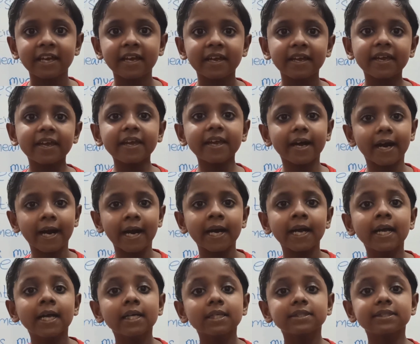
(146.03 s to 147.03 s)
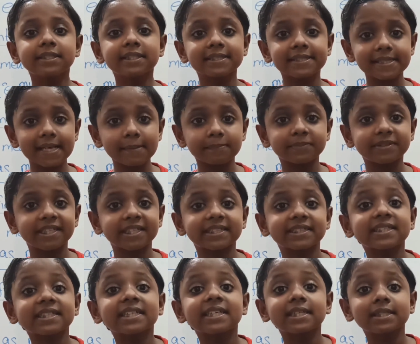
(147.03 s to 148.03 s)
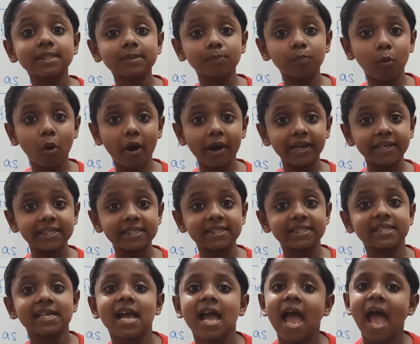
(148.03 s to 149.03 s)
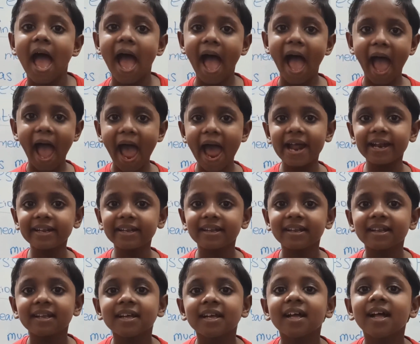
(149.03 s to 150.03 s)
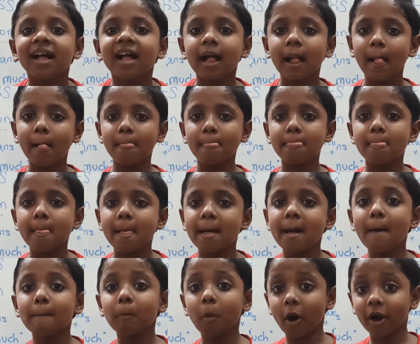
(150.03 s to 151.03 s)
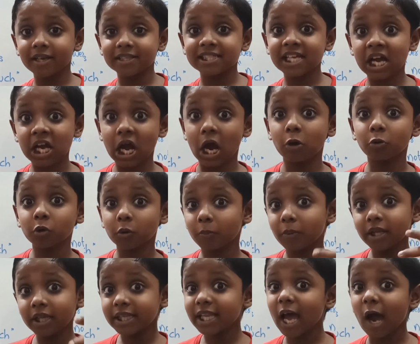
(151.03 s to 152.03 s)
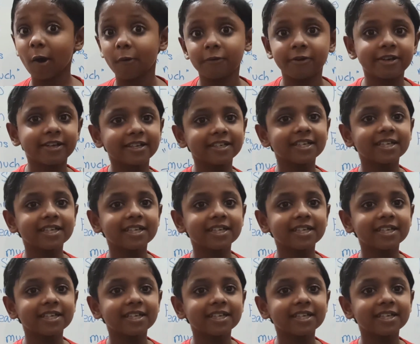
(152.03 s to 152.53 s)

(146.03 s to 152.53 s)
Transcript: Here, the subject is boys and boys are countable noun.